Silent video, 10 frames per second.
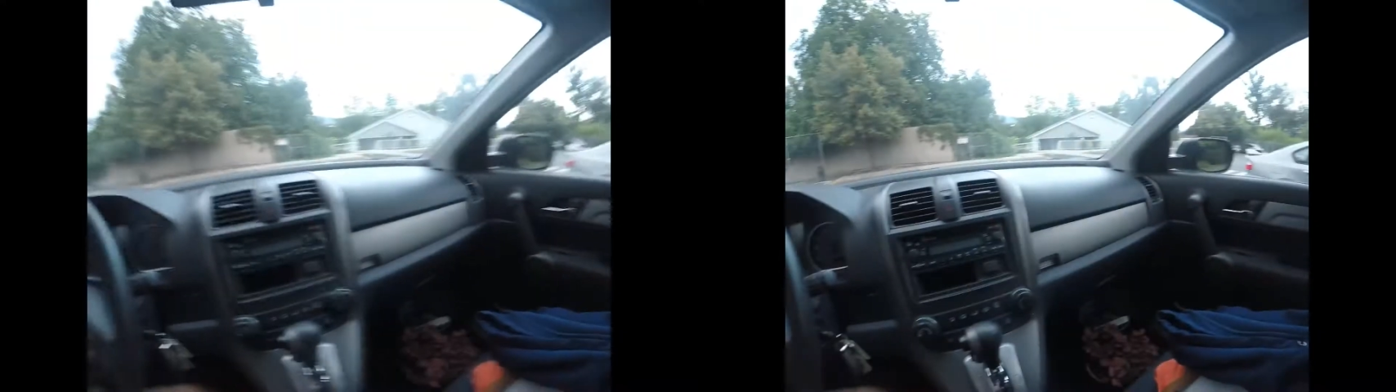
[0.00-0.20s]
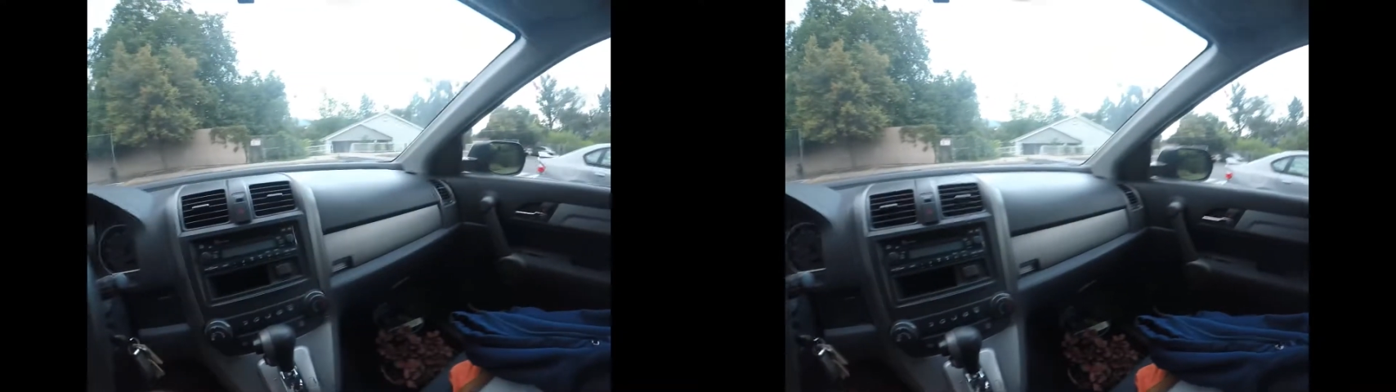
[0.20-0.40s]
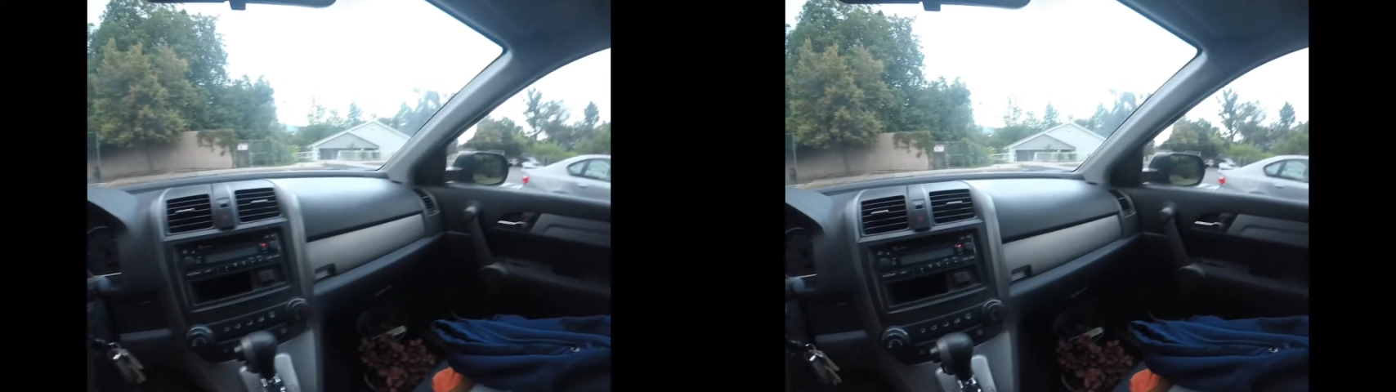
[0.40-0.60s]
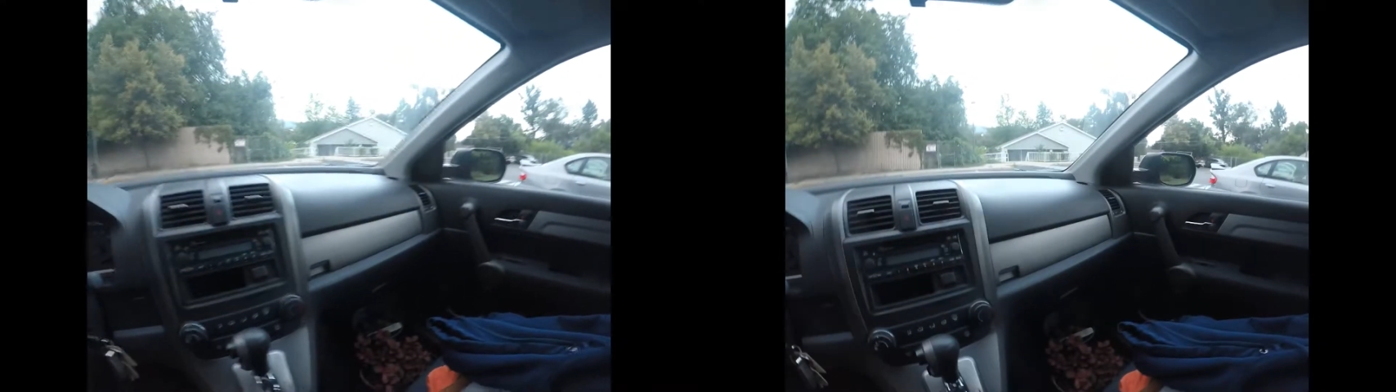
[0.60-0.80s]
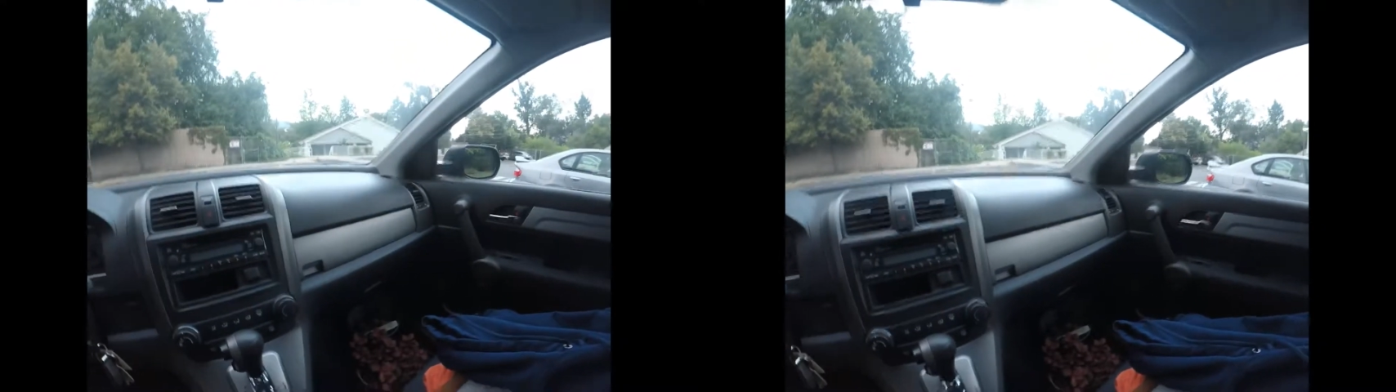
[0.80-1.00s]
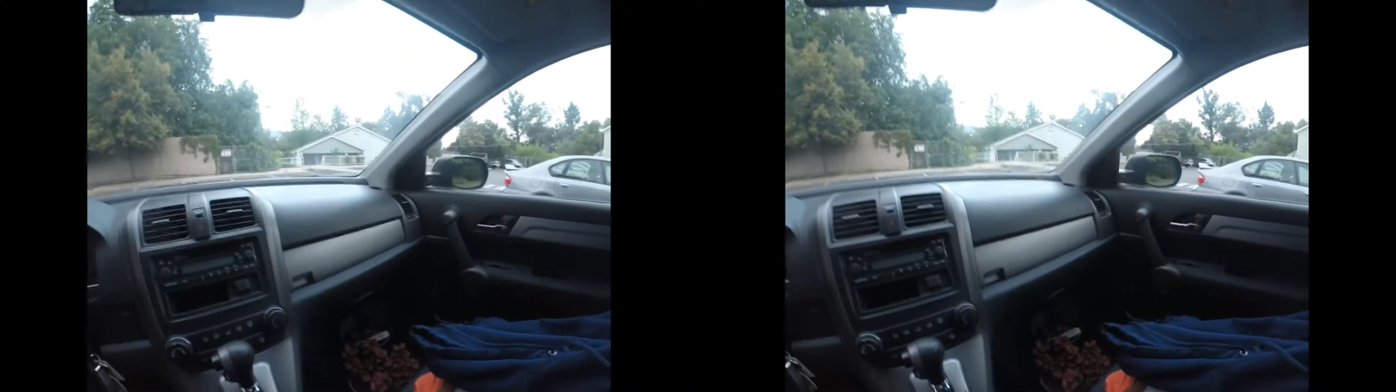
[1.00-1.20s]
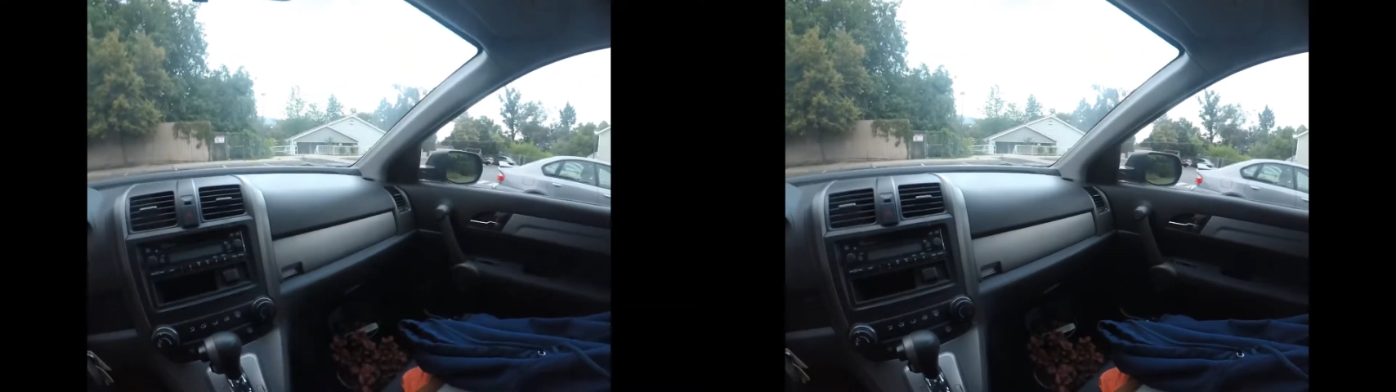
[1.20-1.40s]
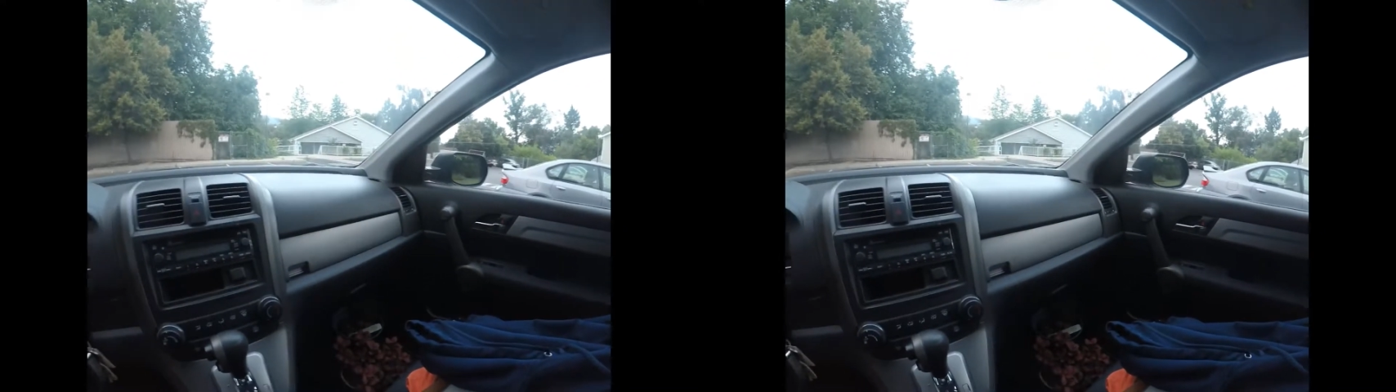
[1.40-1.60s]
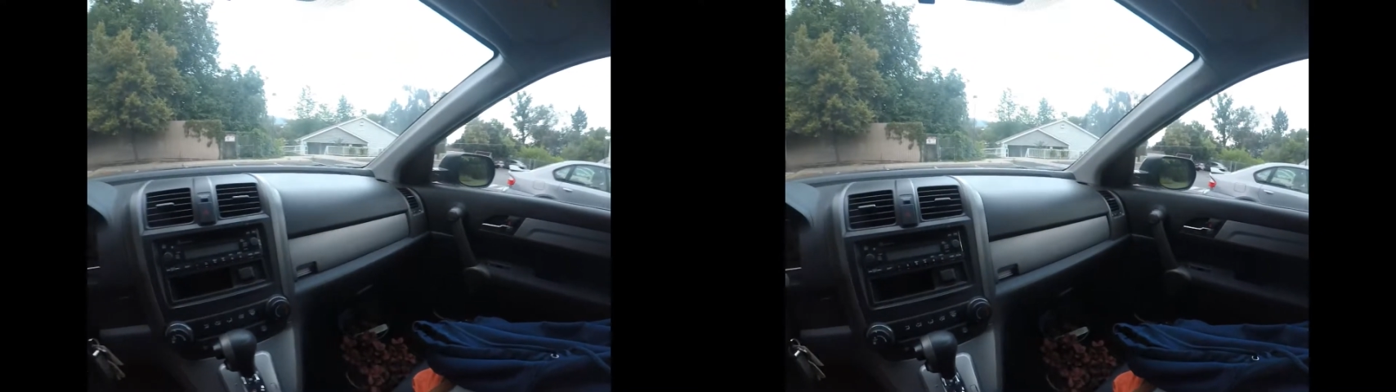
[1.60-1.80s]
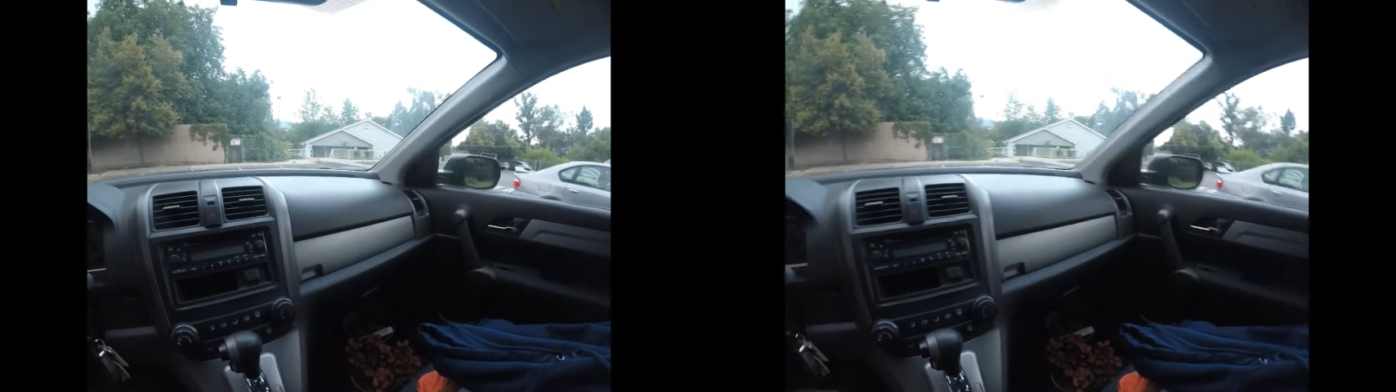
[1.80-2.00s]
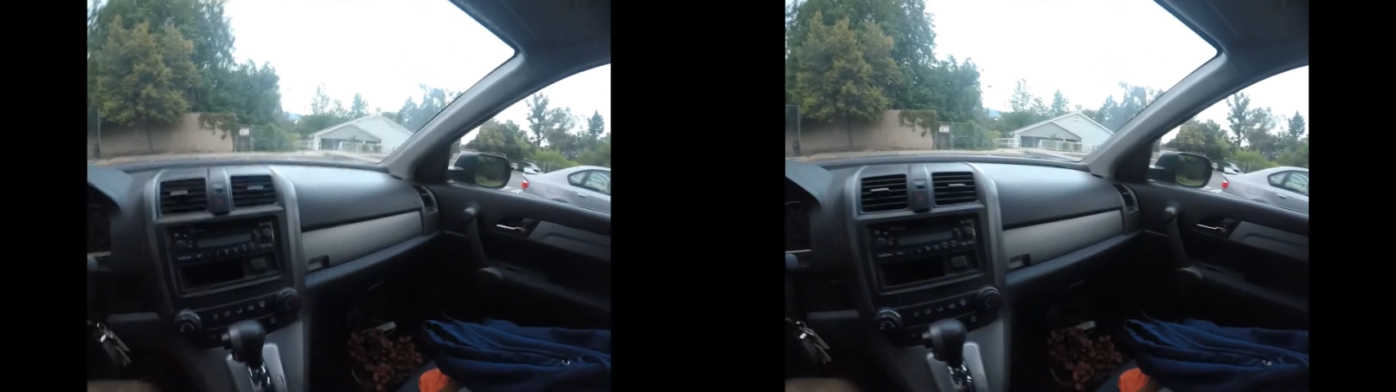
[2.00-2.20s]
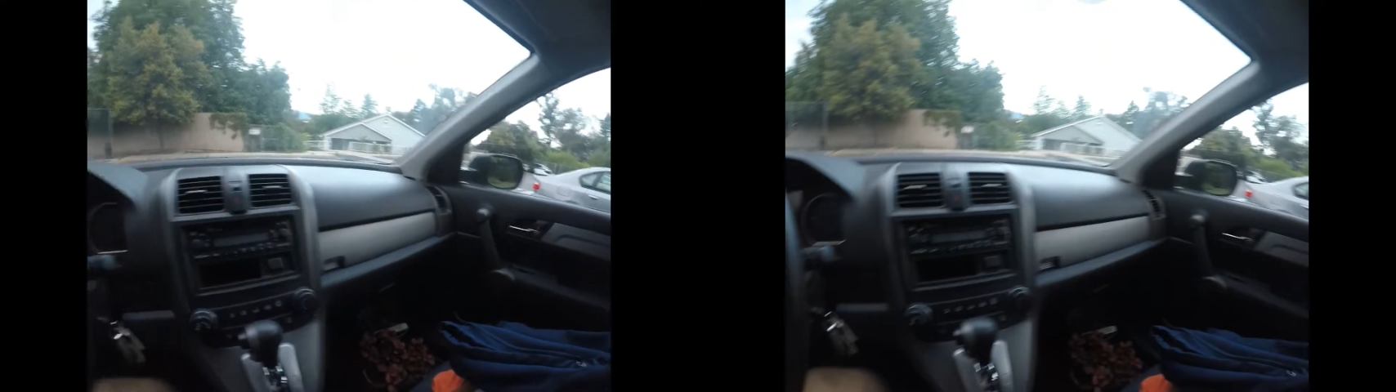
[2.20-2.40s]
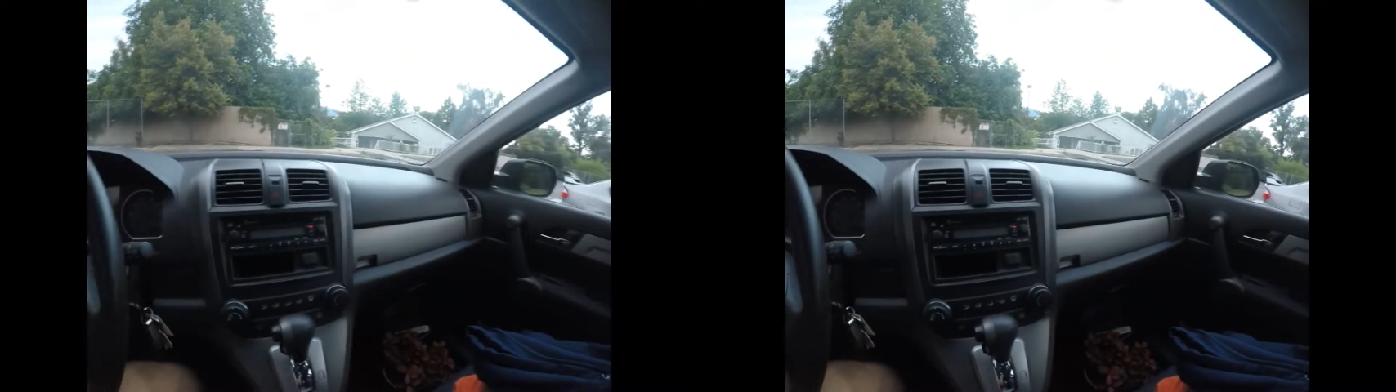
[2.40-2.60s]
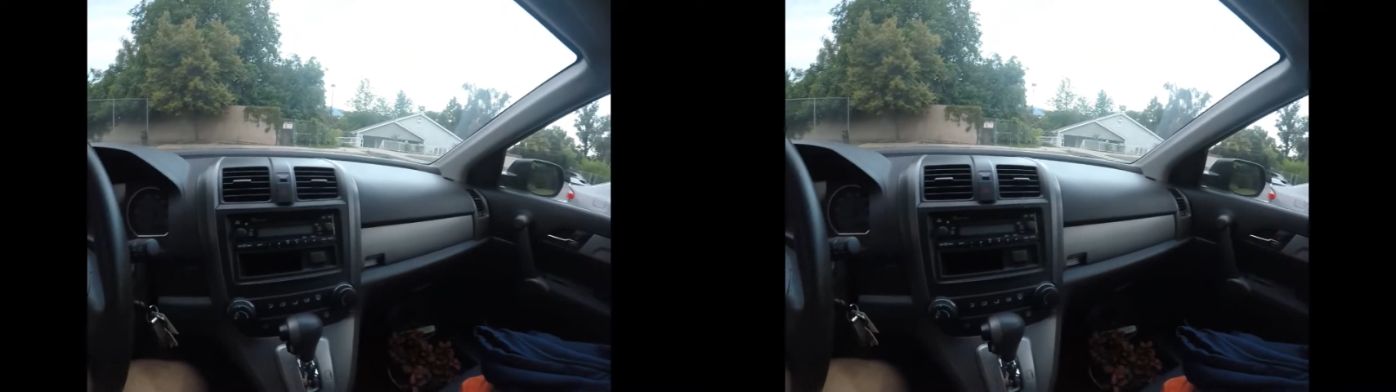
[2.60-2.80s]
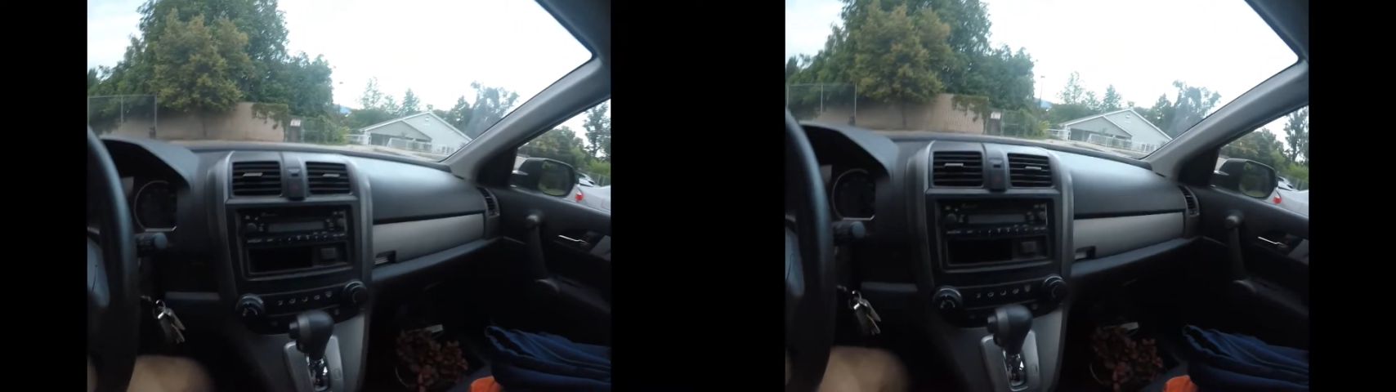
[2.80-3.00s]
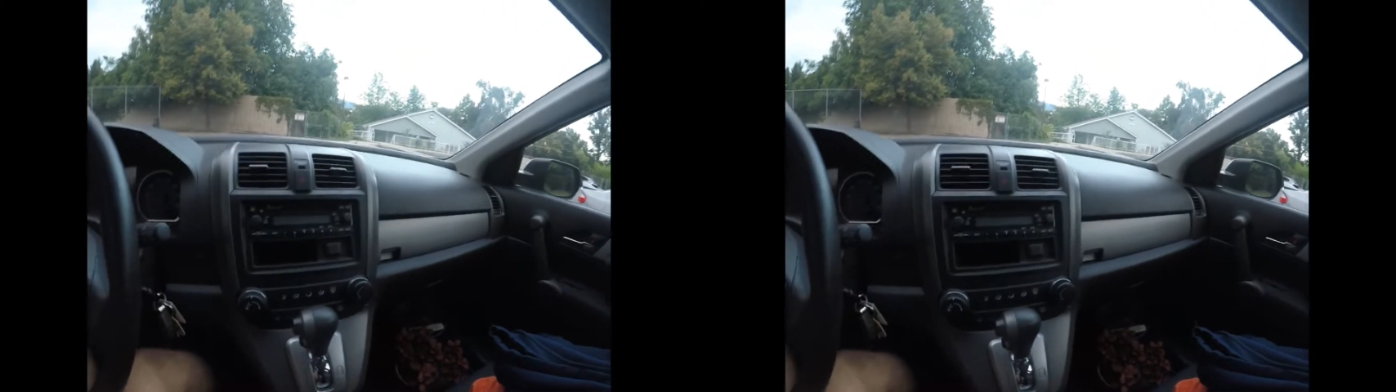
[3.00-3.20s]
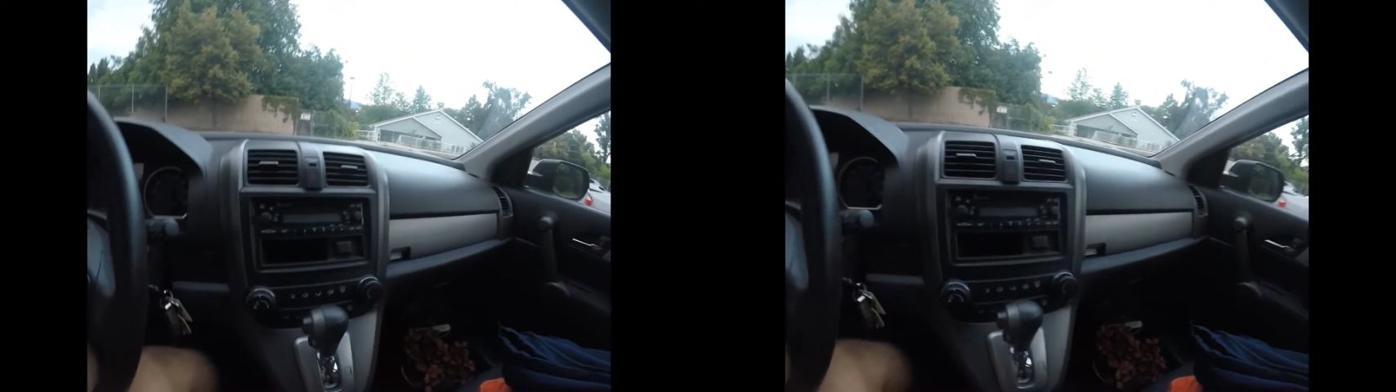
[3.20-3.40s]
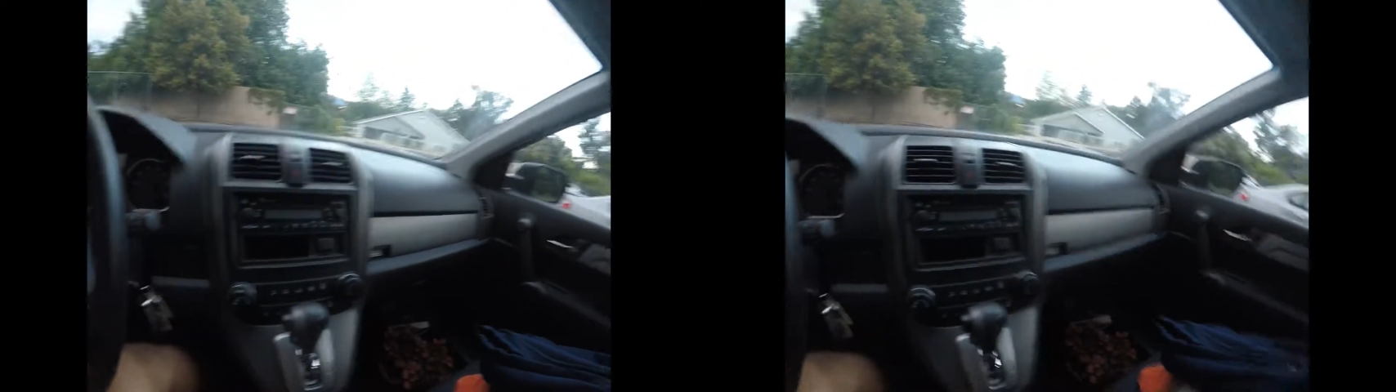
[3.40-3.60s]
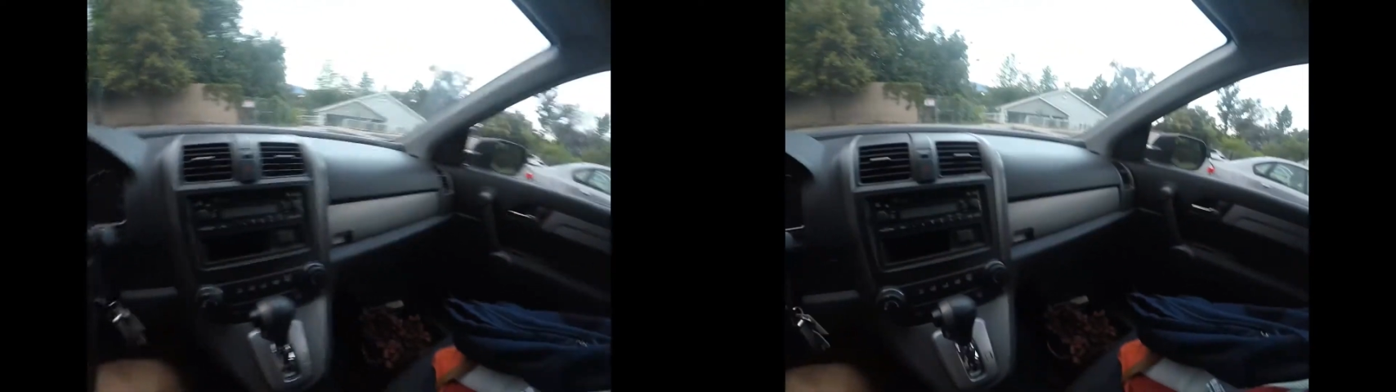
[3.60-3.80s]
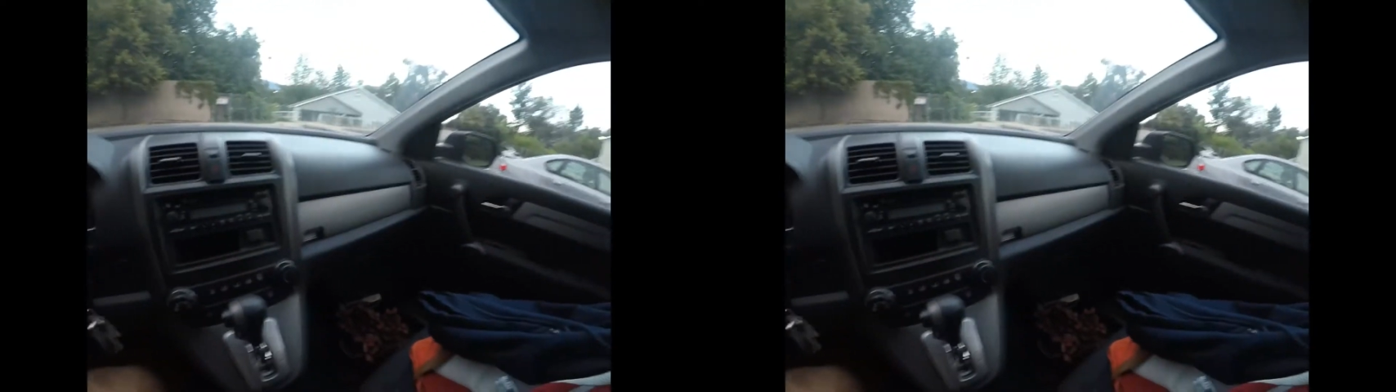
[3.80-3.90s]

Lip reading: No face is visible, so there are no lips to read.